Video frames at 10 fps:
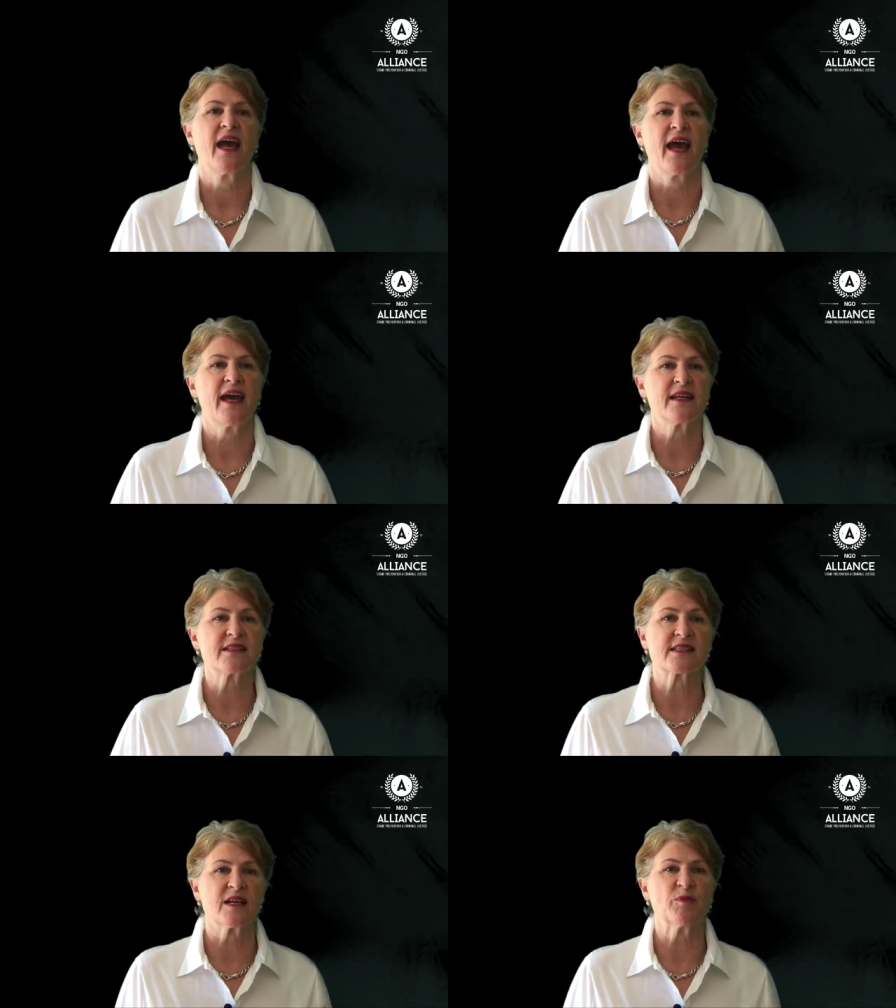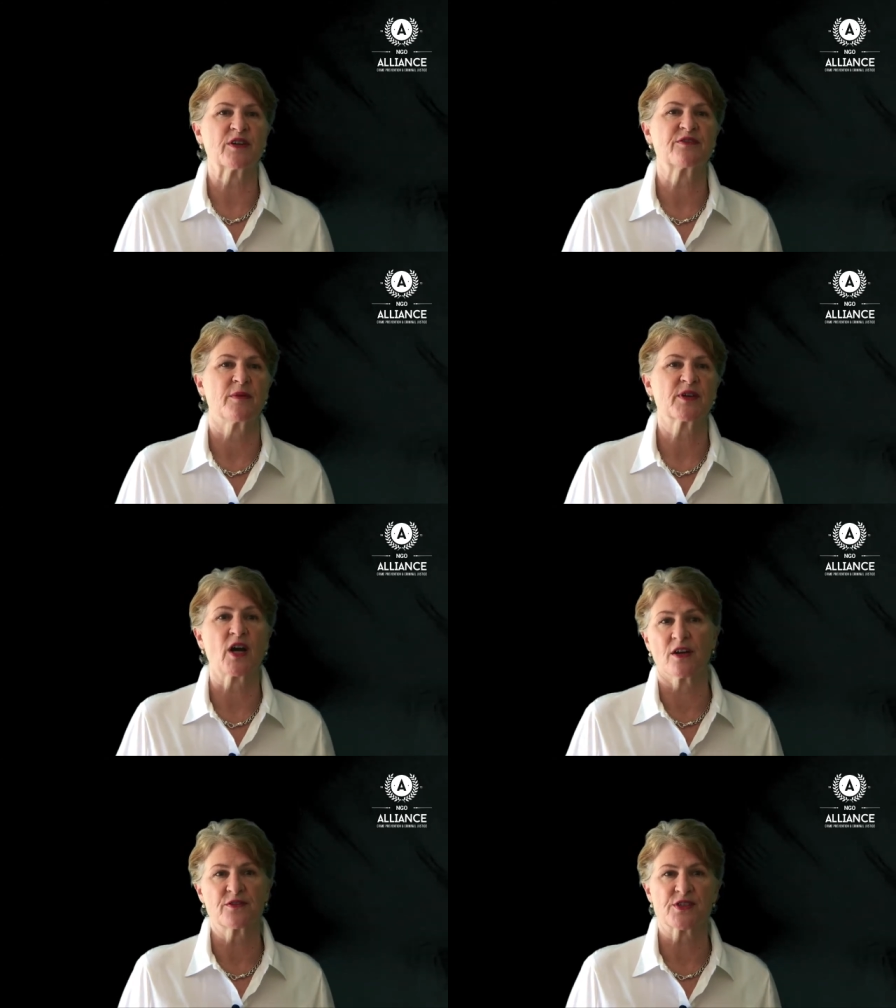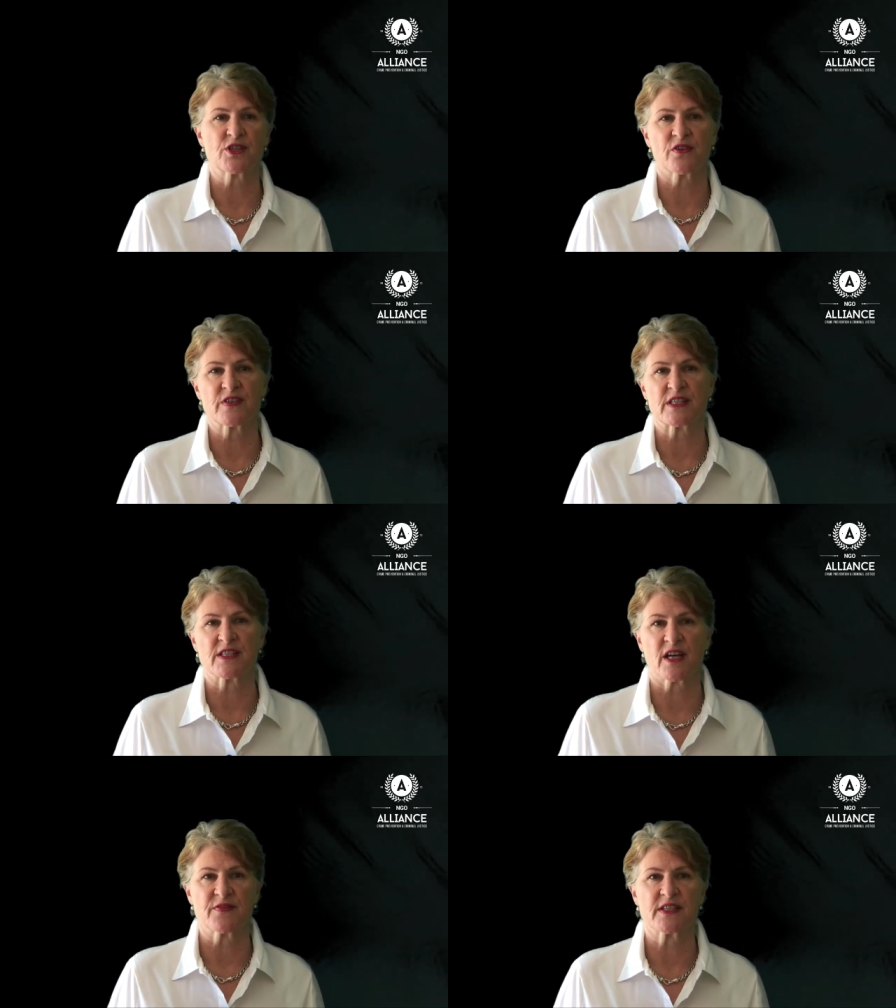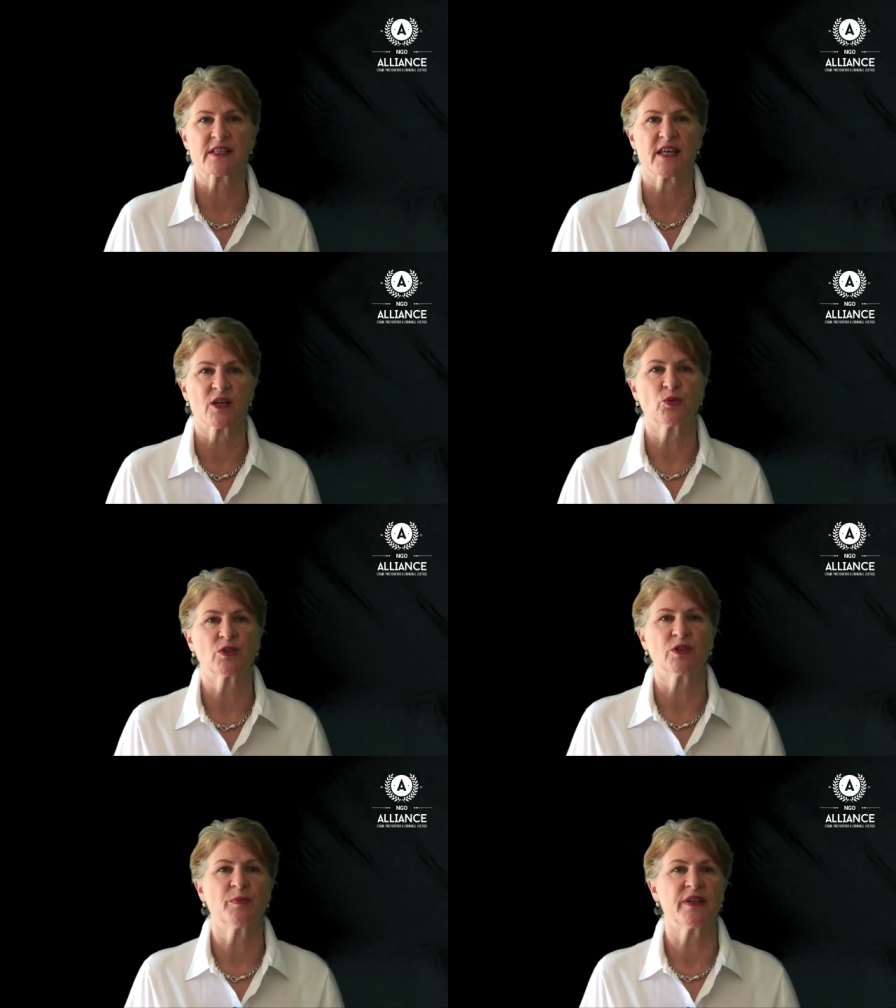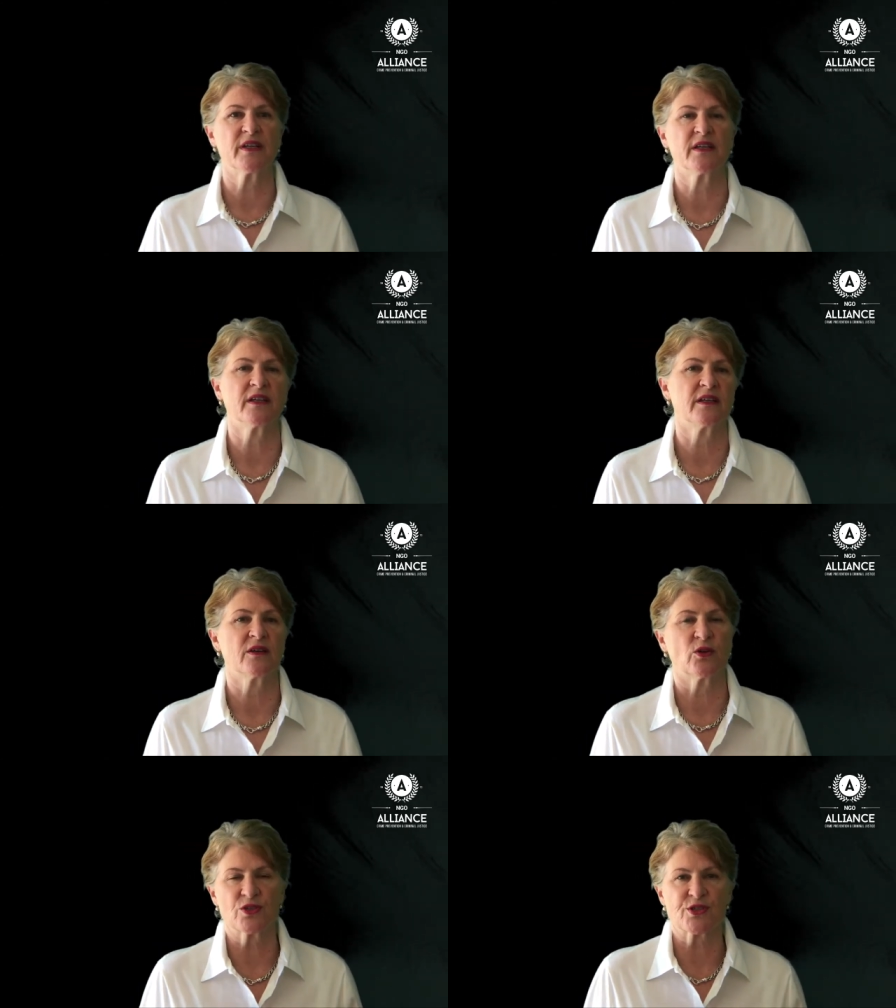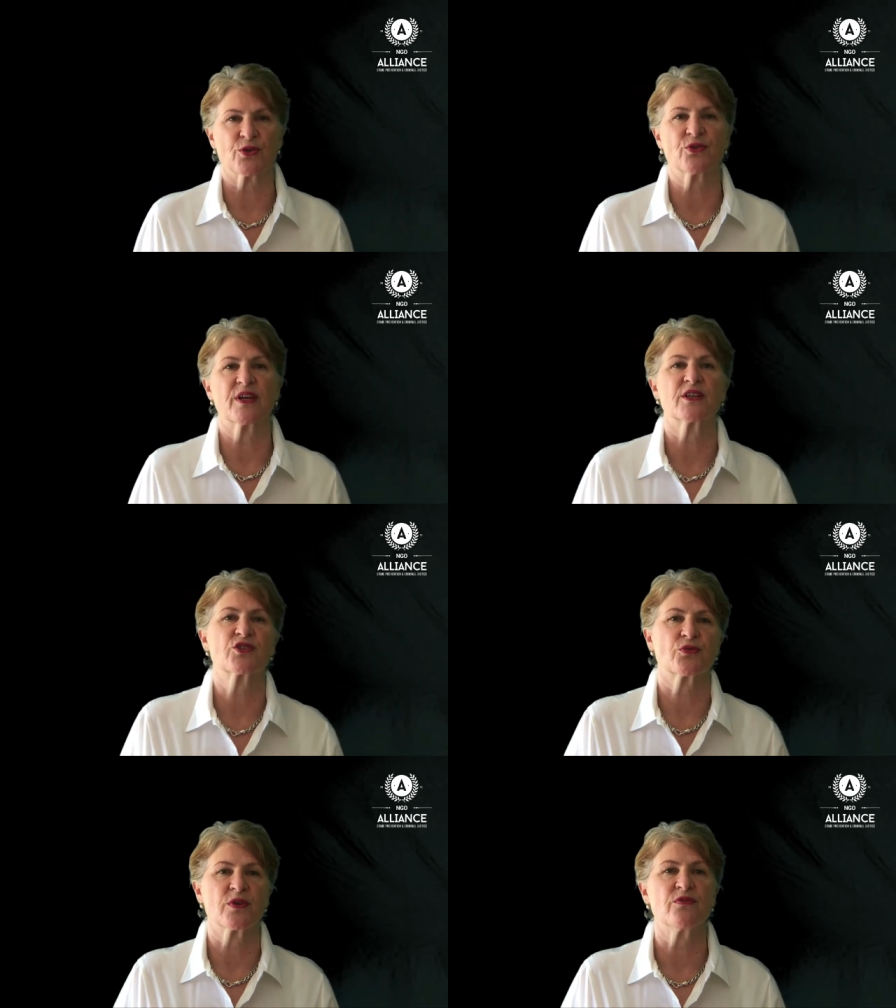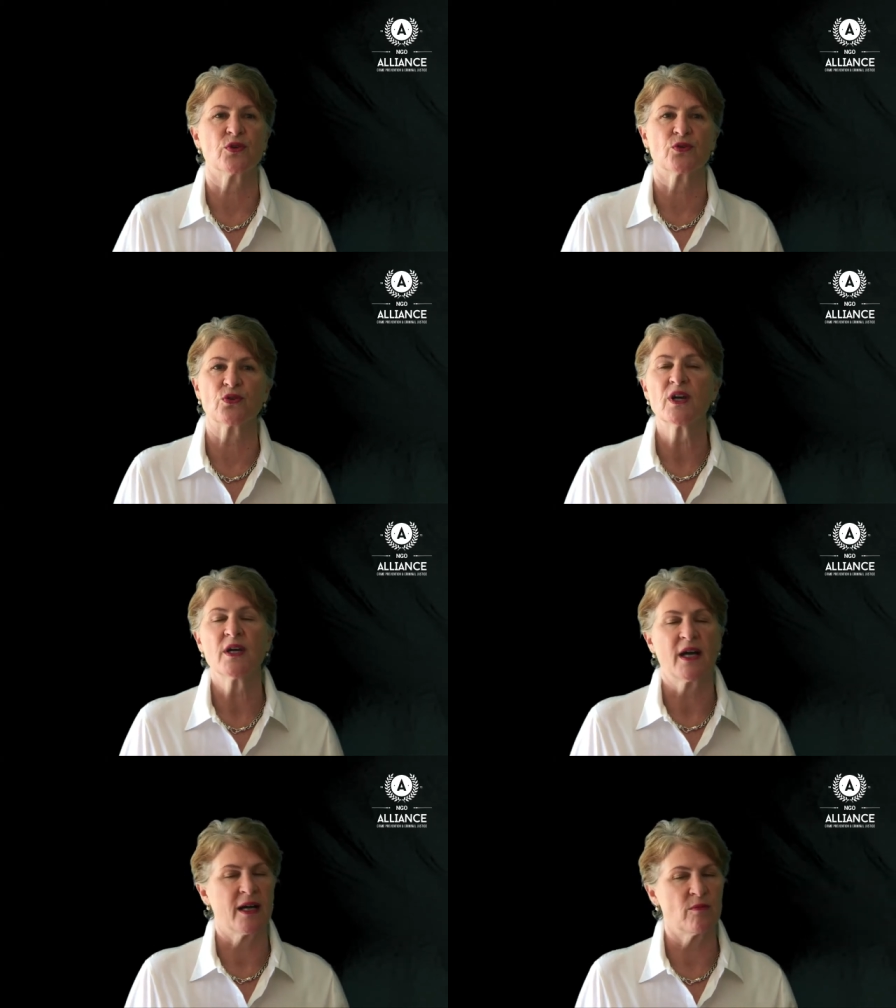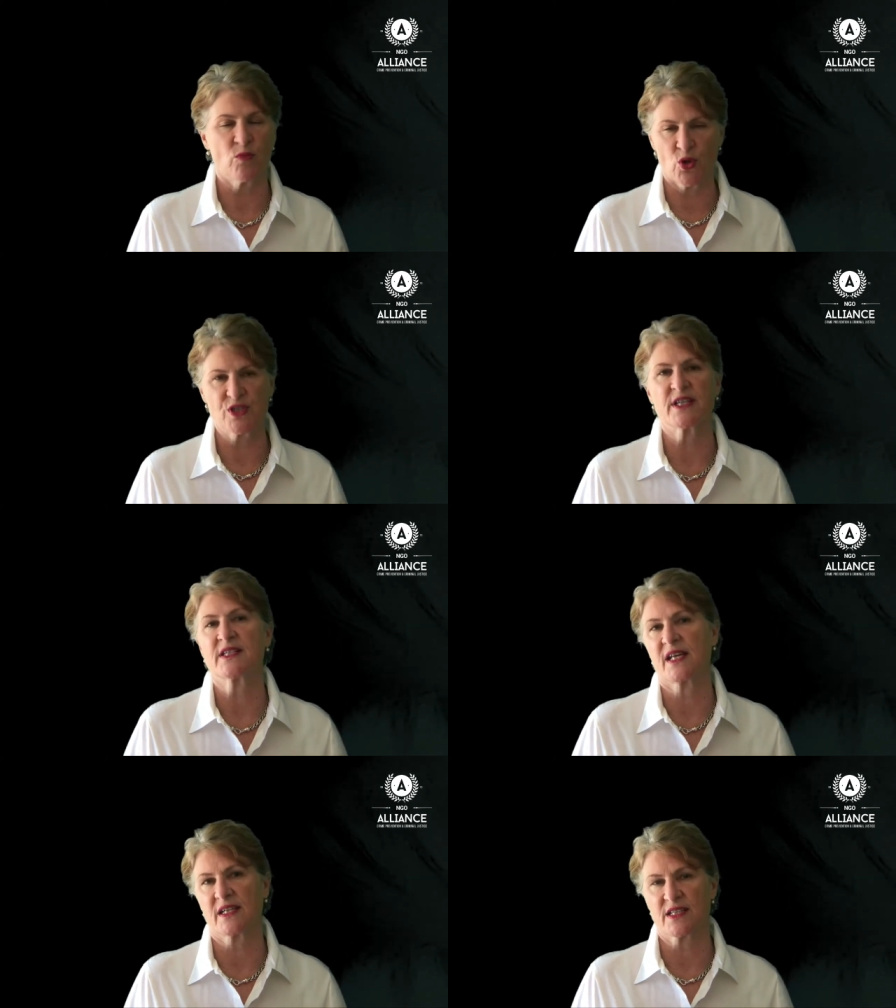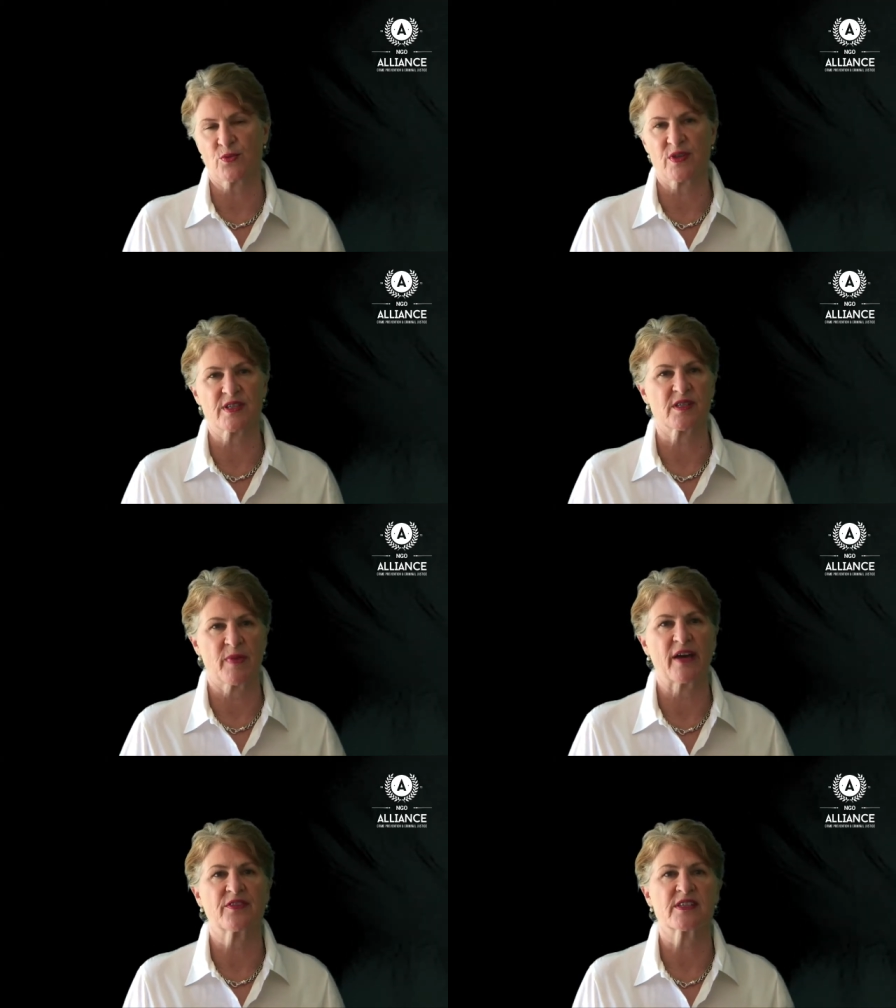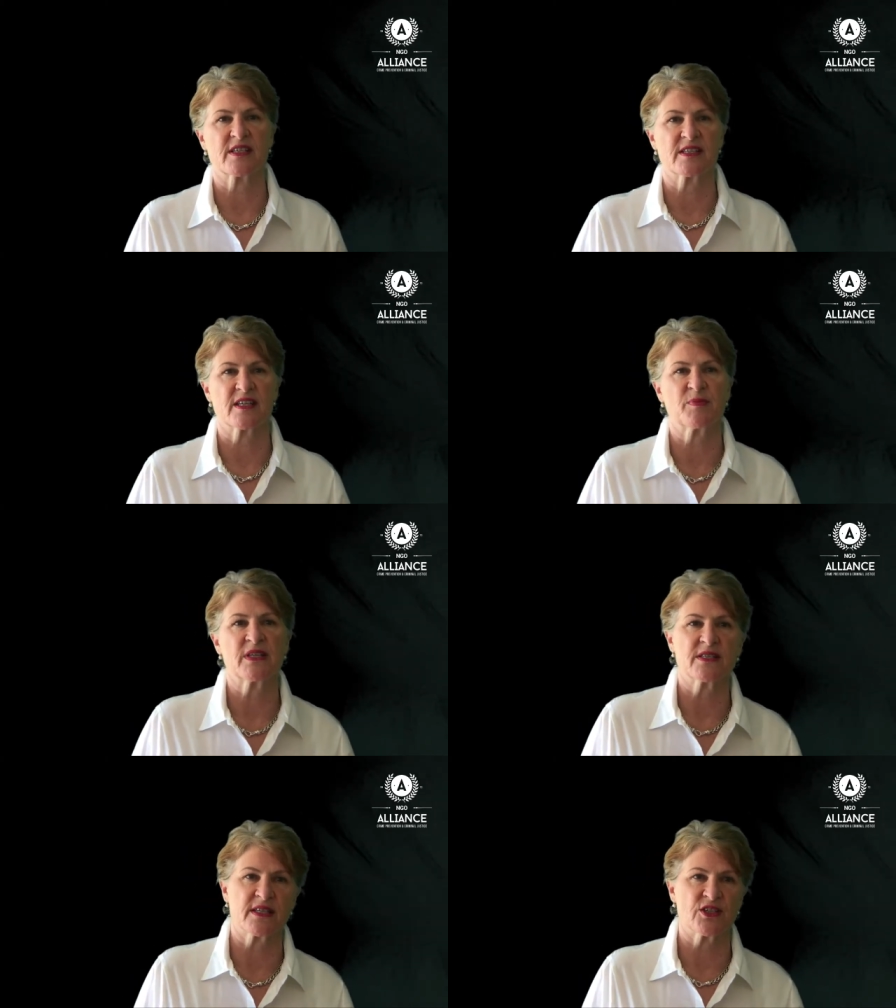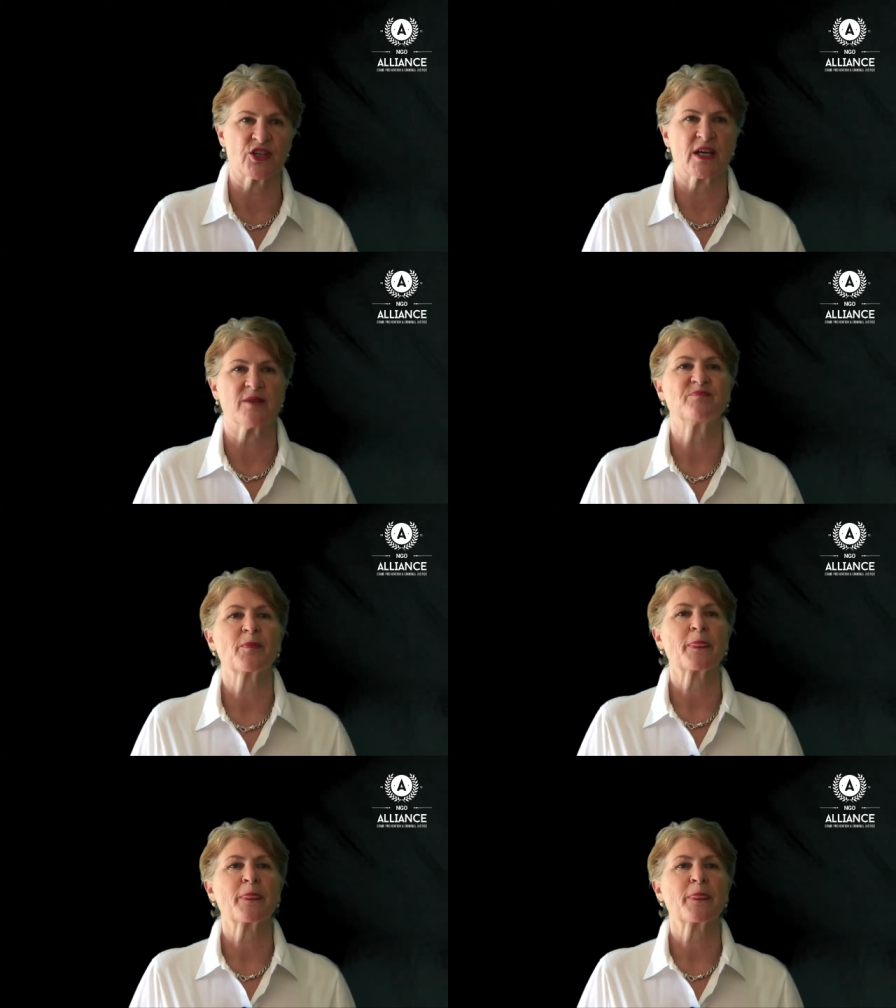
and someone from the Conference Services Office there will be also there to review uh, more details with us about the C C P C J.